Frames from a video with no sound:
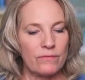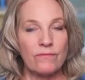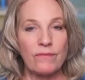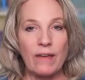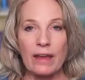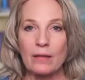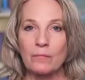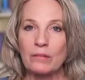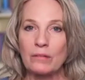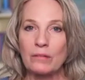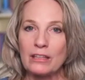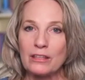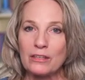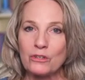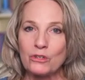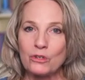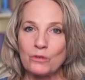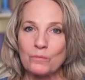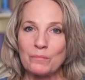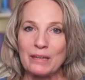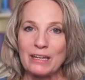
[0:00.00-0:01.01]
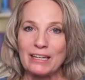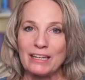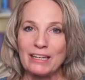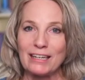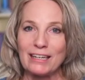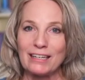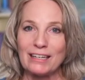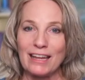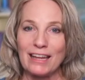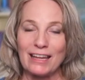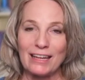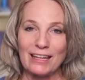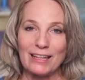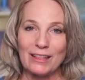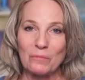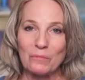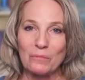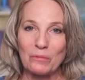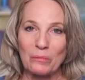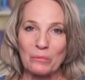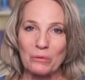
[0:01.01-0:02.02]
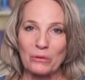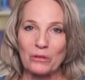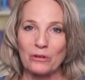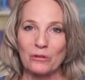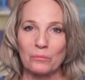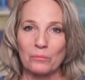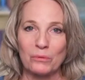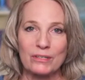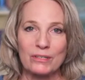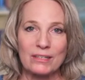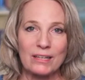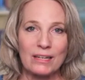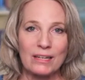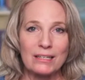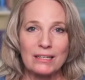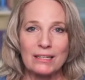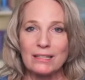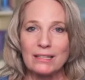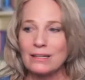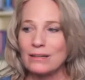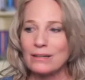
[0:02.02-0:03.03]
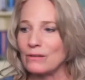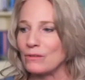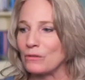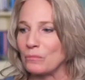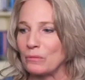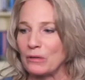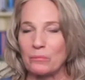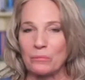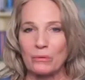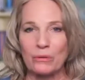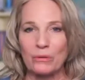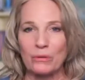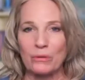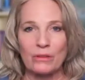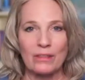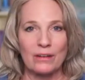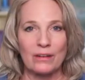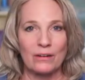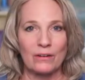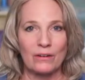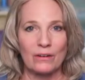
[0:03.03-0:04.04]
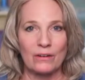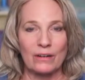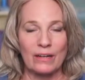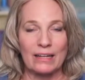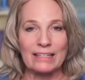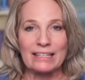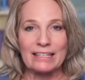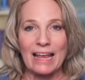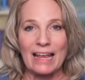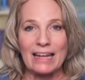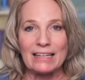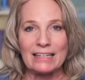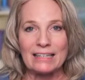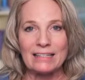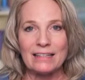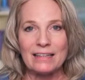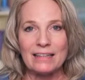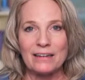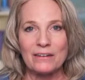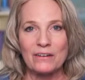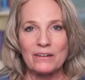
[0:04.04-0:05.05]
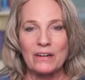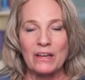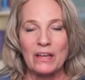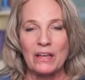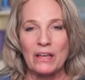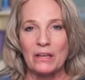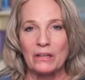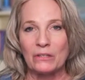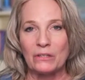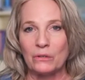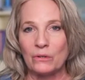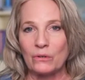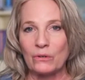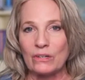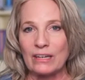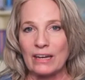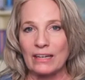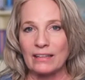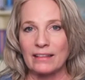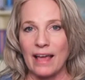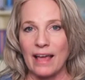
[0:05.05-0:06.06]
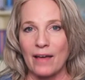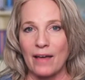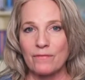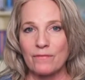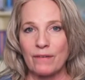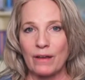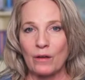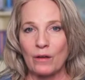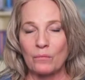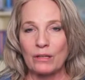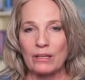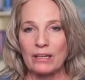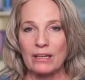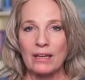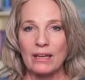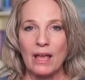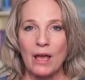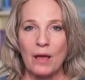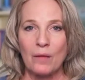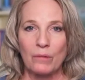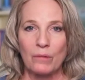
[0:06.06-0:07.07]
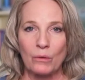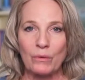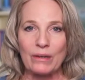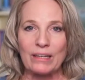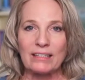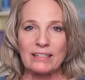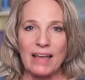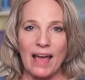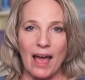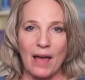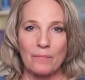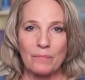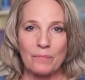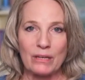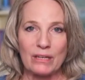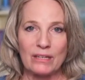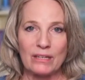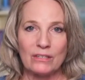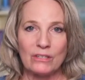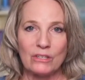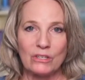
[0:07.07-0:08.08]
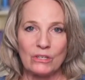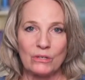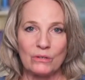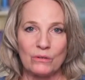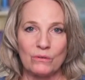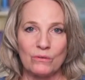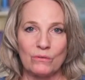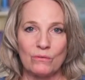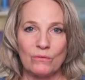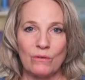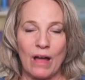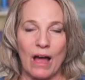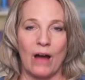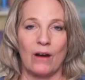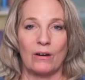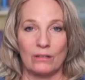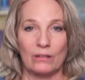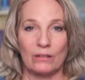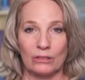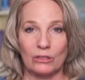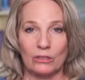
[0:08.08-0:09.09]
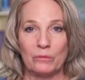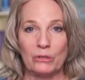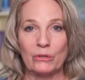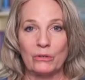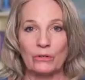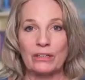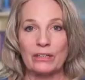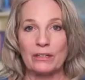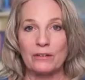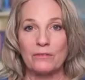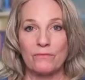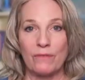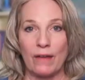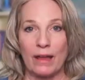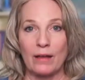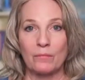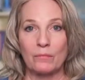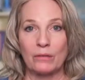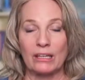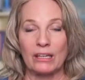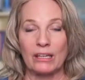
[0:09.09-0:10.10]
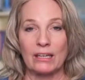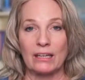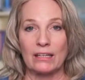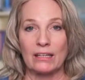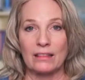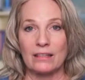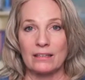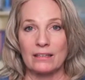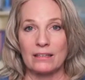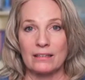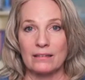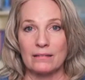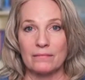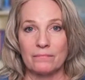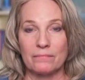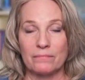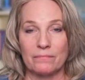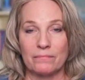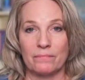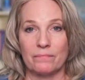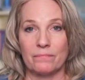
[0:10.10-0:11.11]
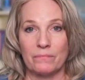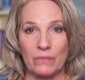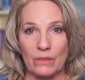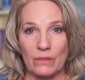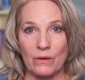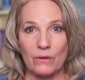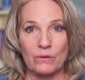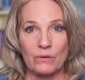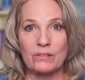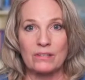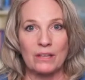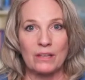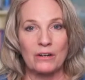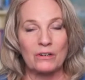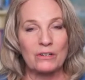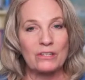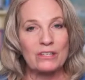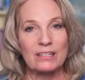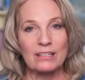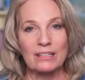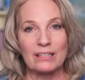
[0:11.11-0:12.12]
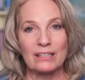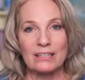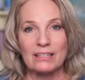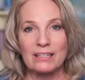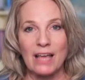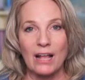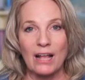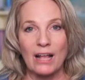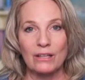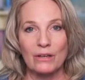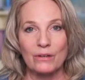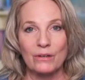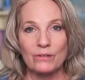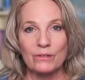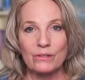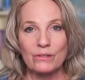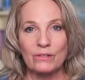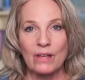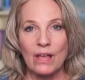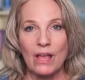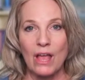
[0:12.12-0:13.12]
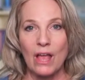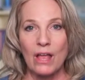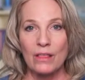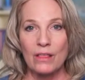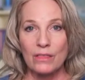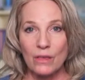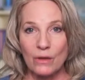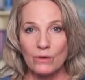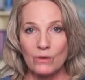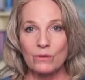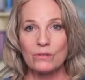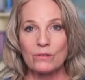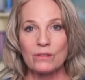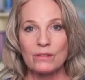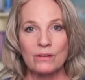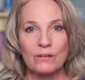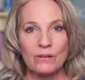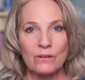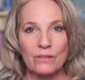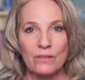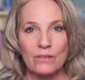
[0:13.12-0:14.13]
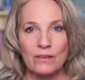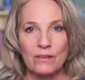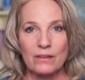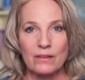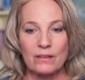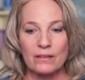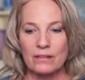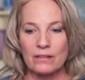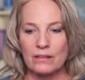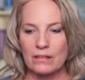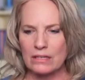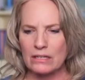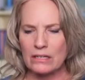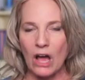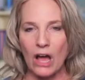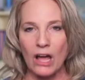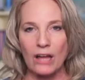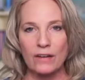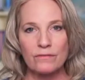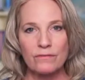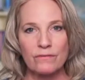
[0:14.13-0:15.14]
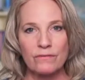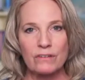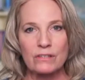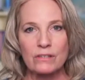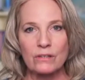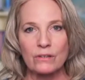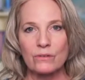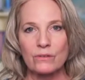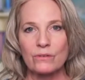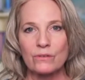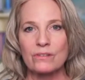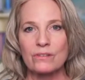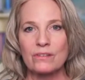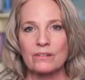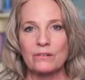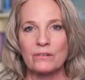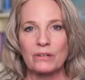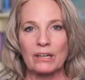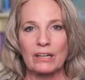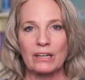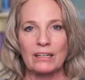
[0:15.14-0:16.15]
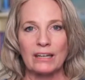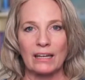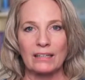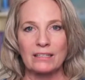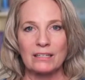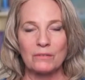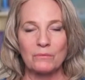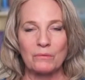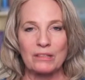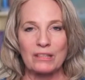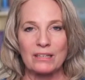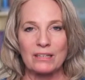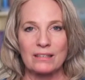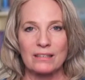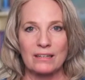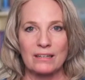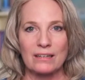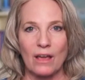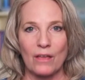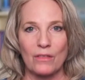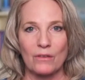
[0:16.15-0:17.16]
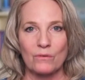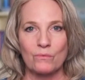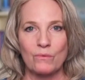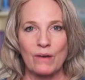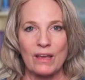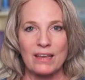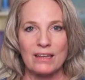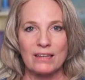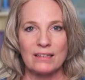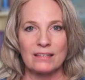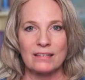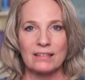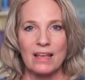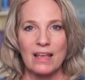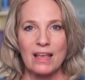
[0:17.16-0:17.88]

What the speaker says: family that you're meeting in the people that are presenting there, the people that are attending there, you create that family, but we tap into our Lemurian family, those that are still in telos, those that are the non-physicals that are connecting with us in other ways.